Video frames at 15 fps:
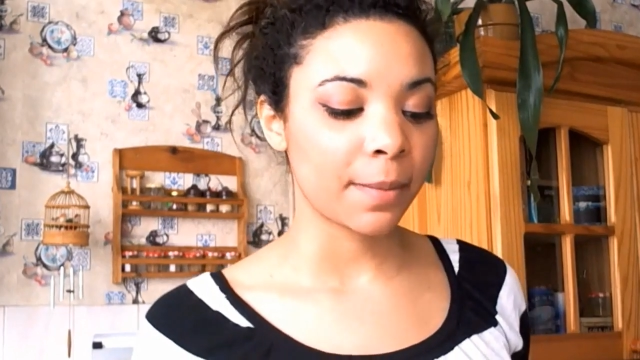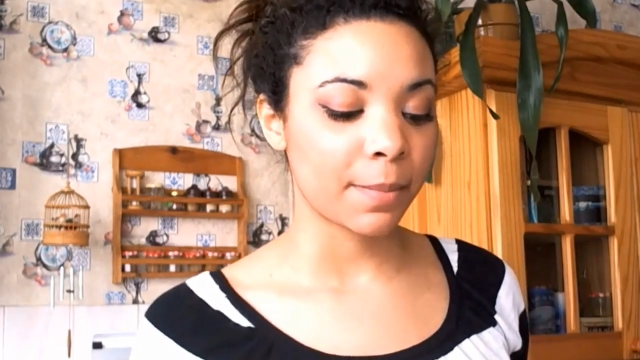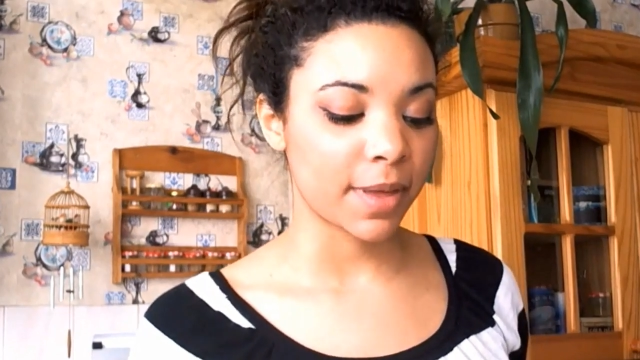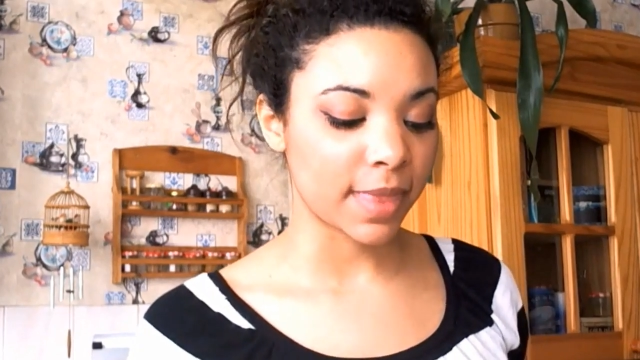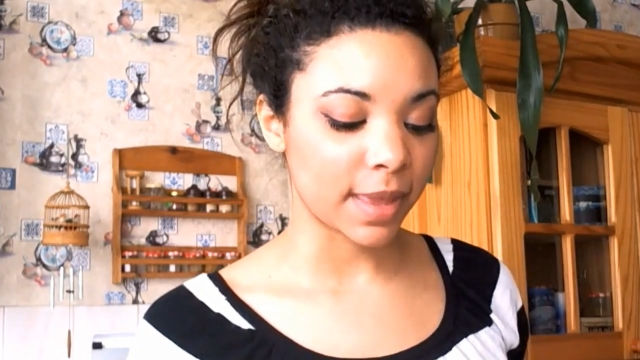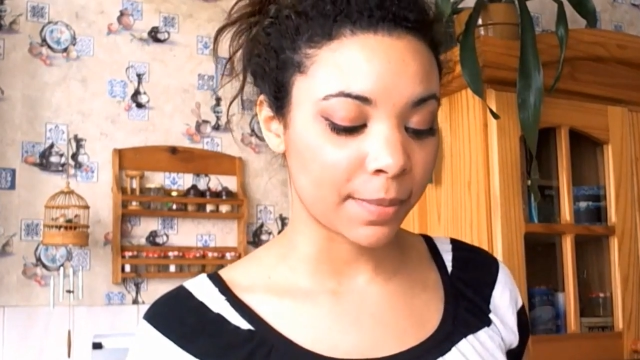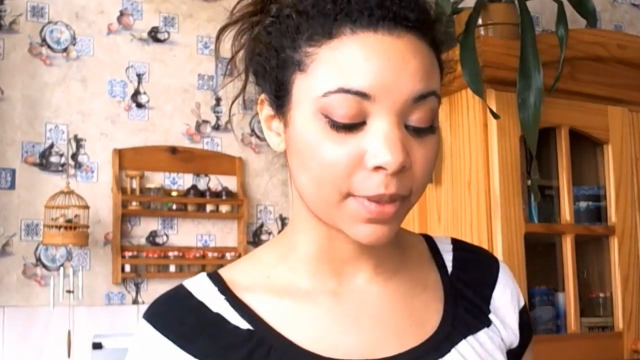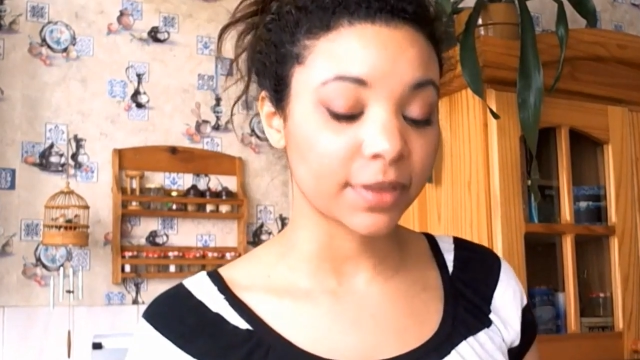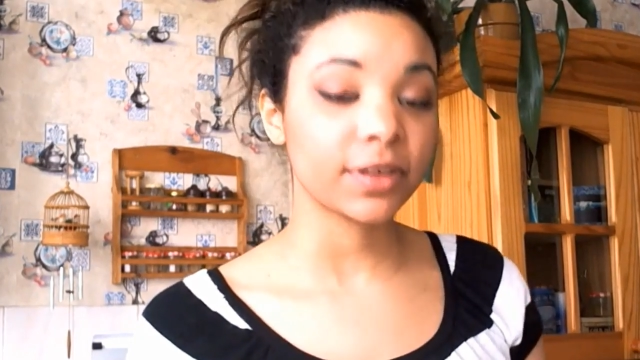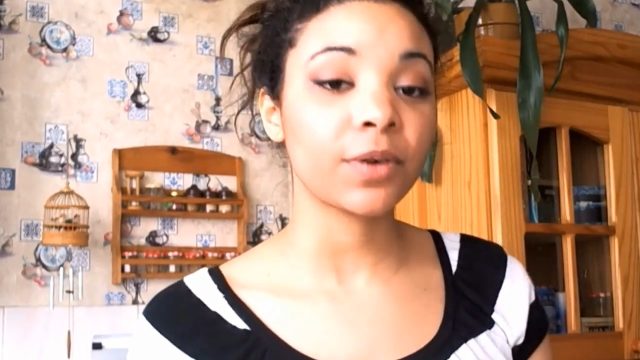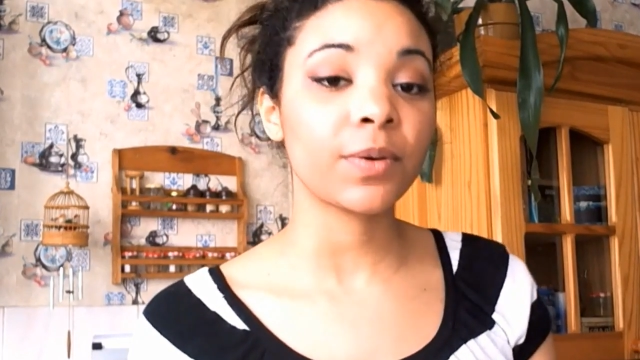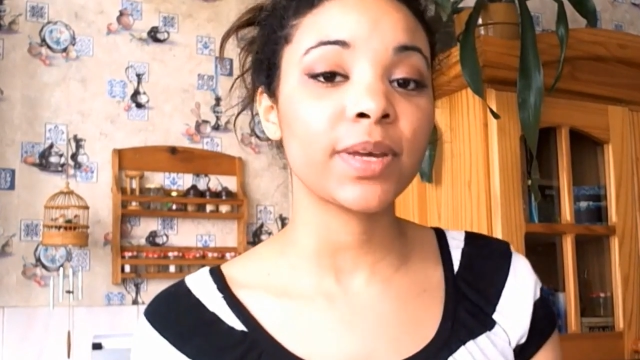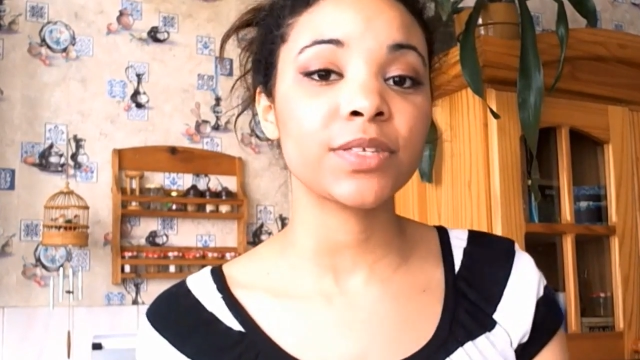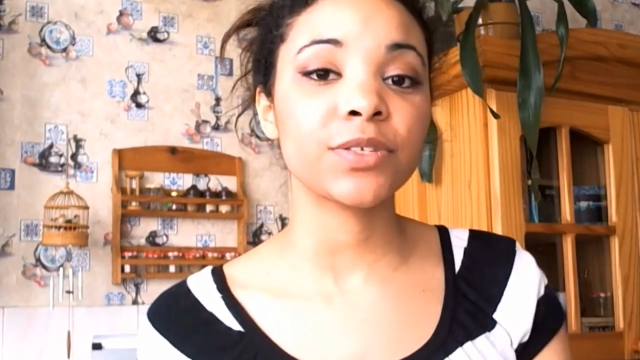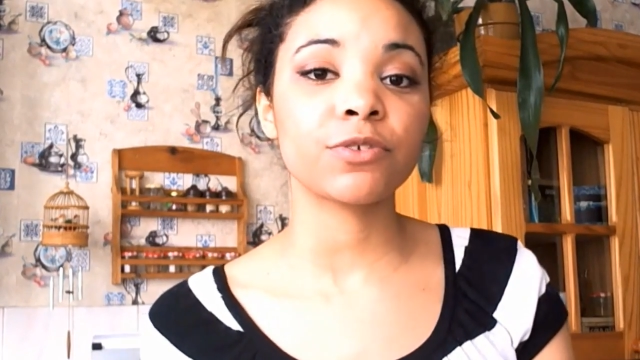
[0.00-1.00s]
but I'm not
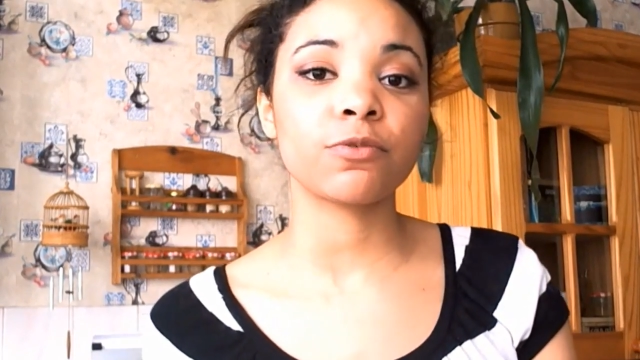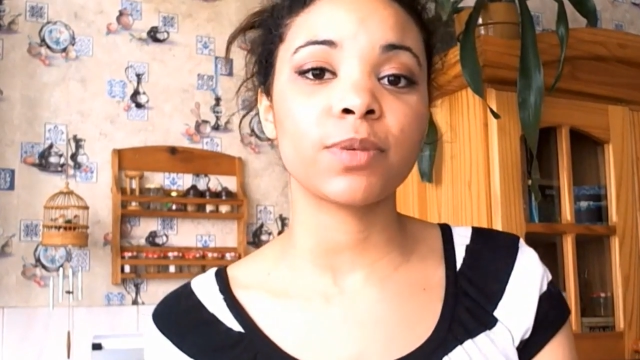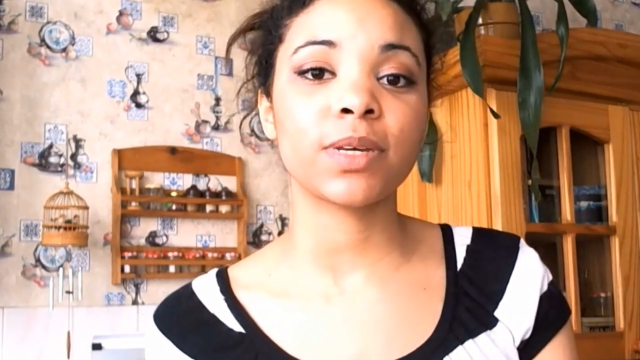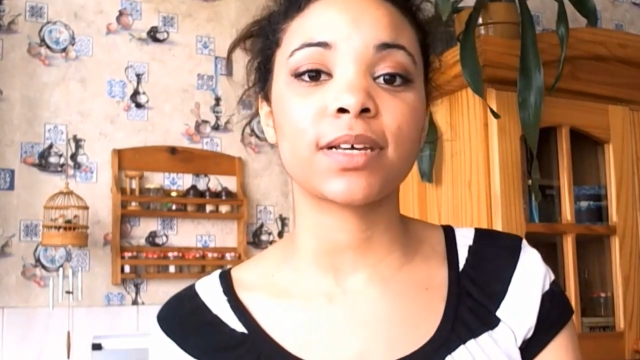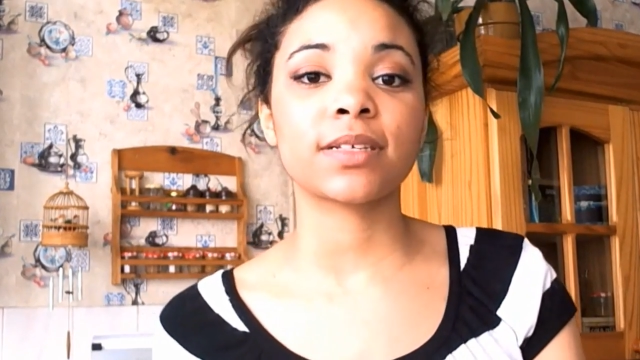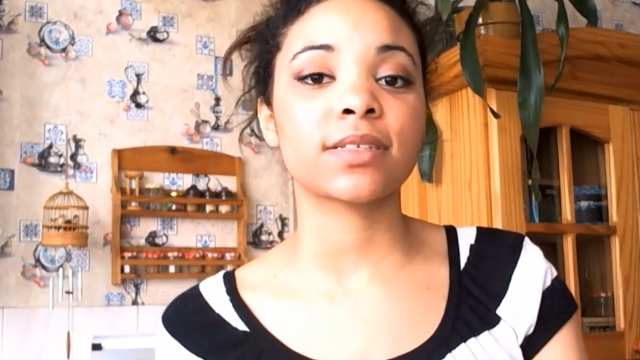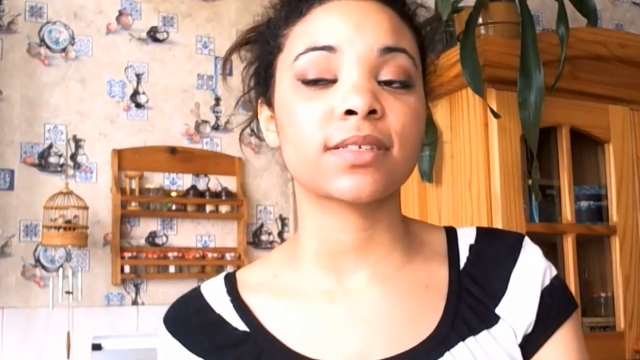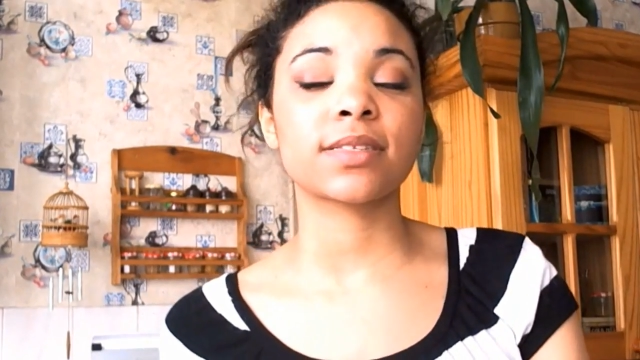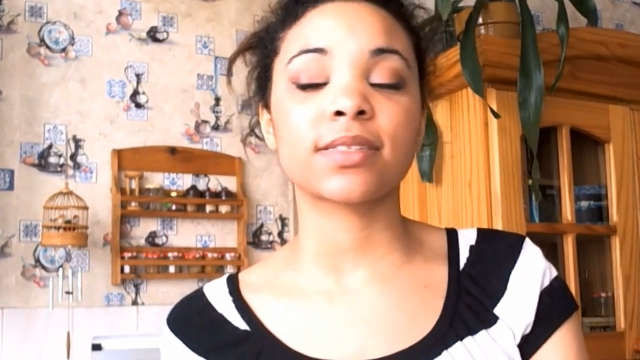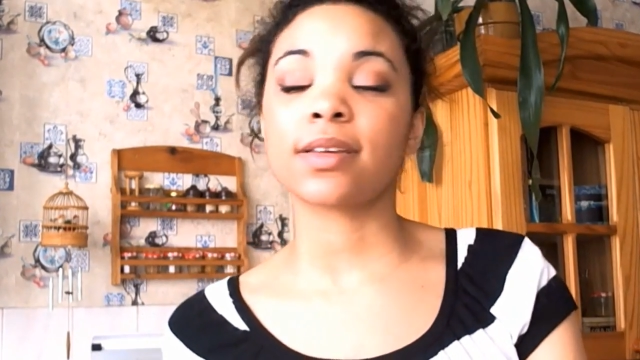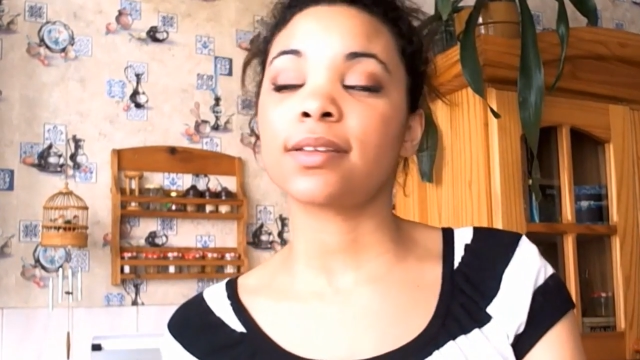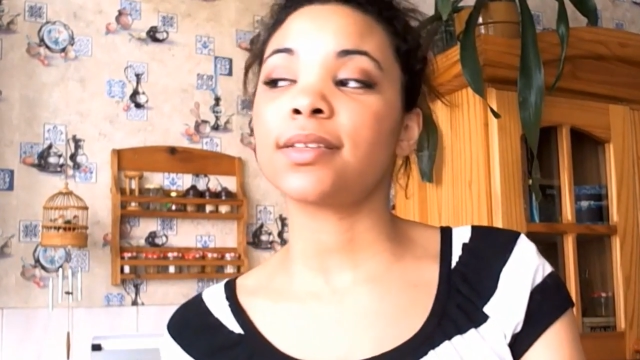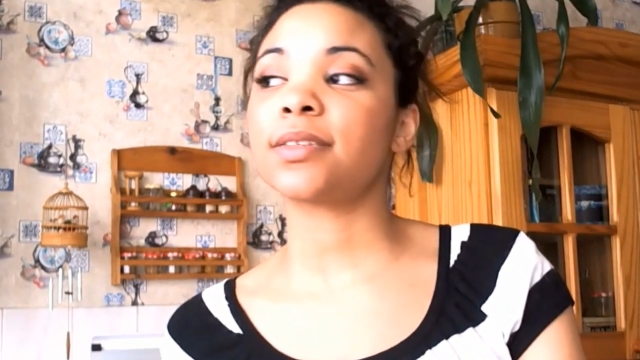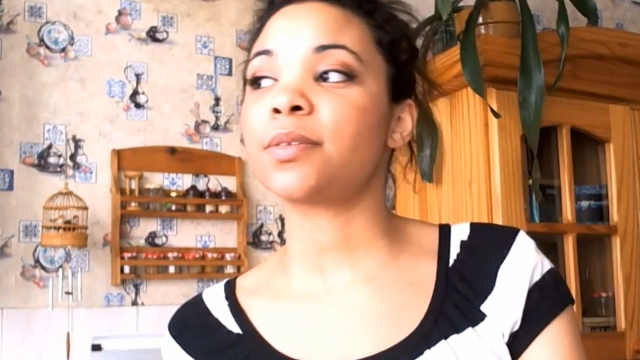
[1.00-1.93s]
going to because the sun